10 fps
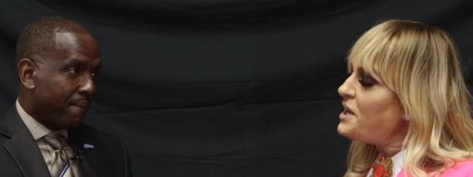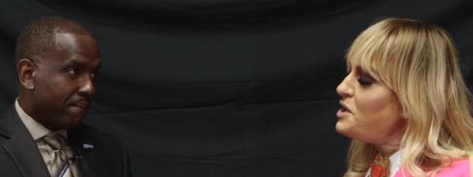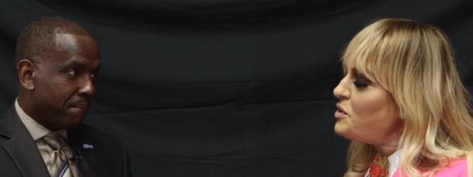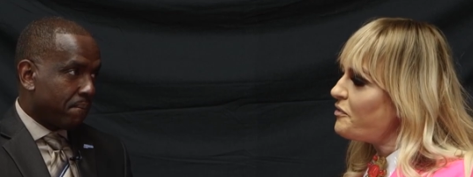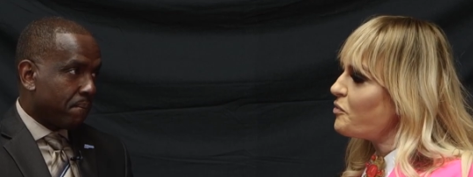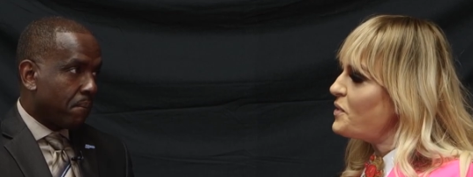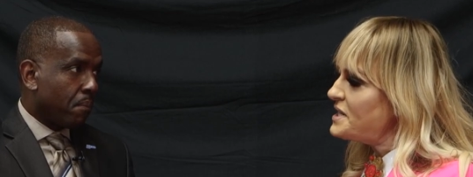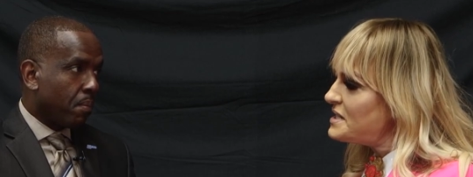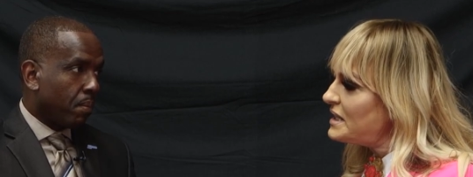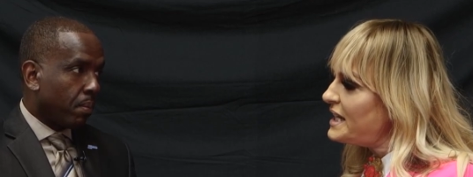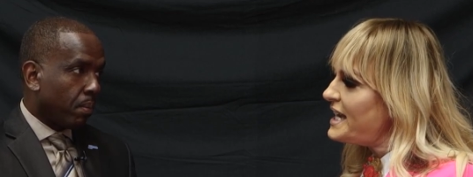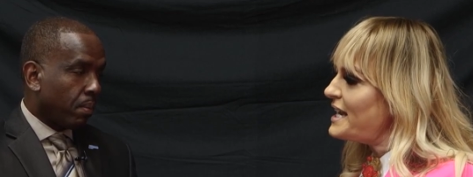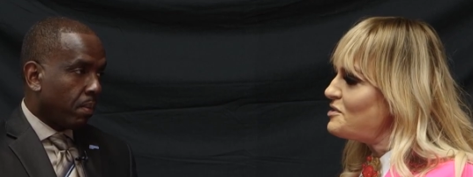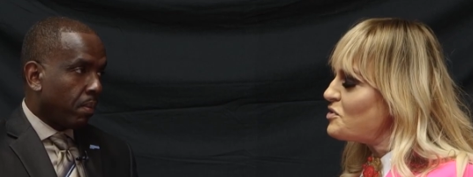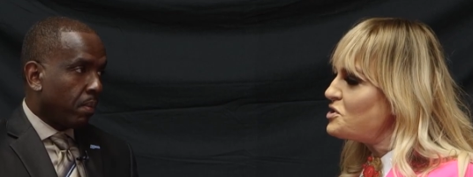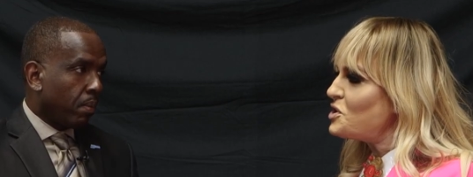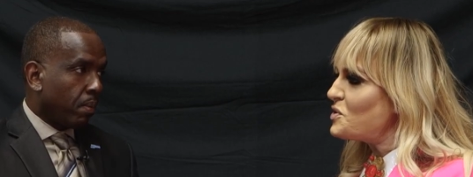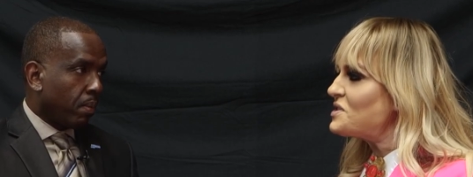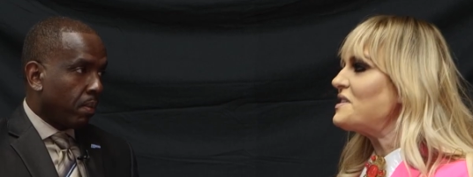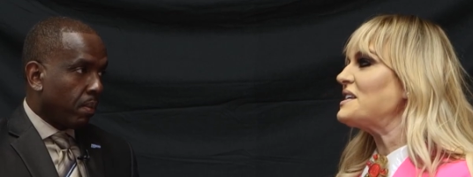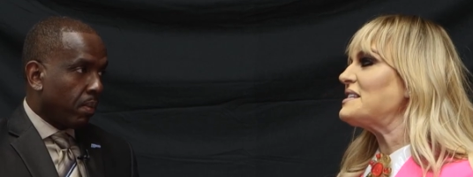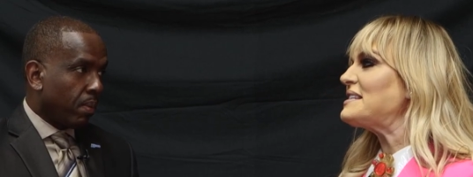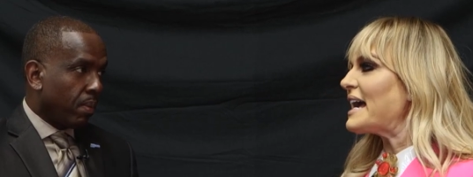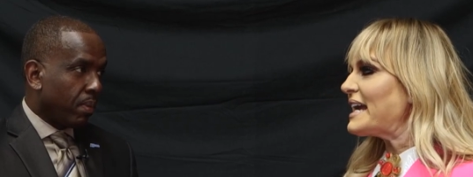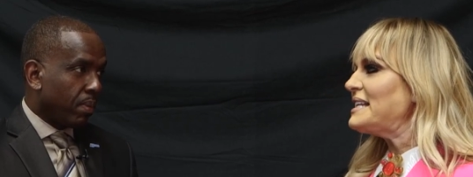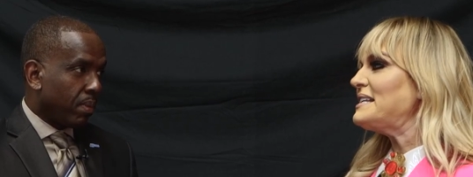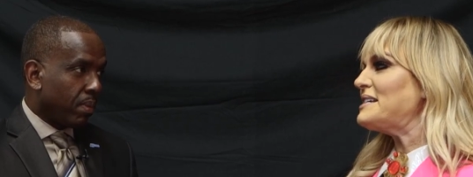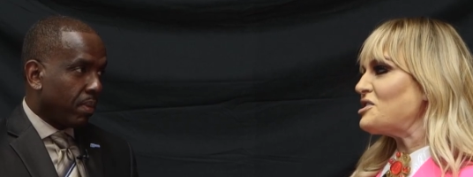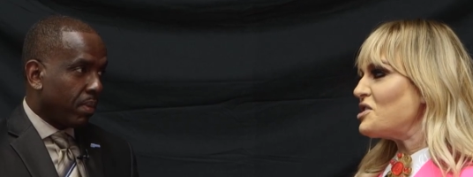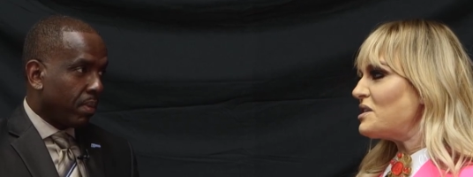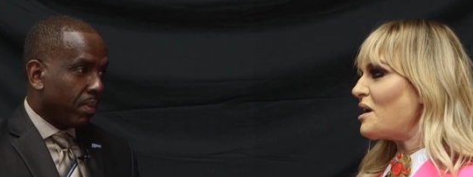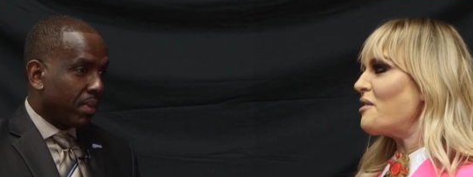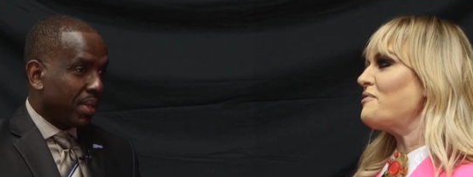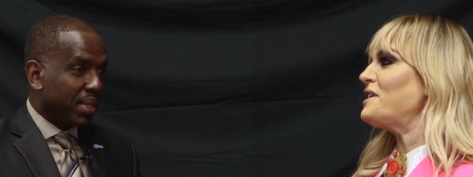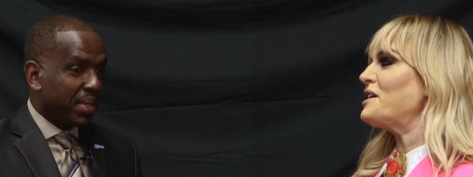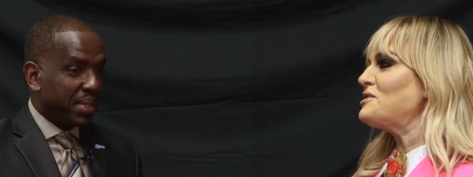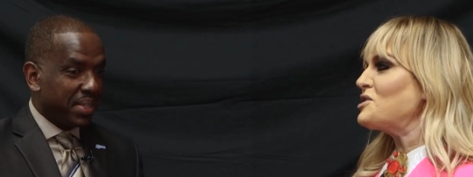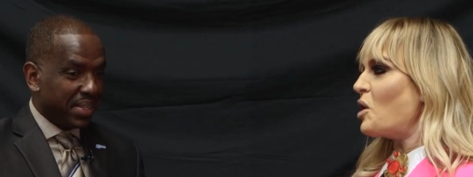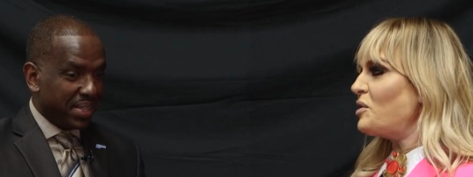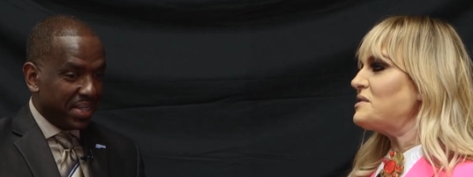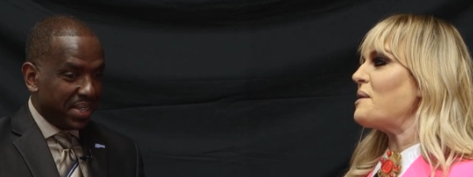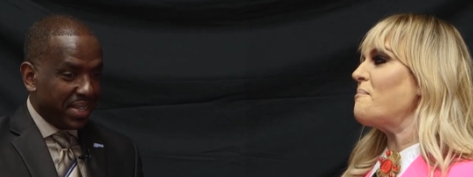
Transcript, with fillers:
Speaker 1: that you have recently introduced the second edition of the Adult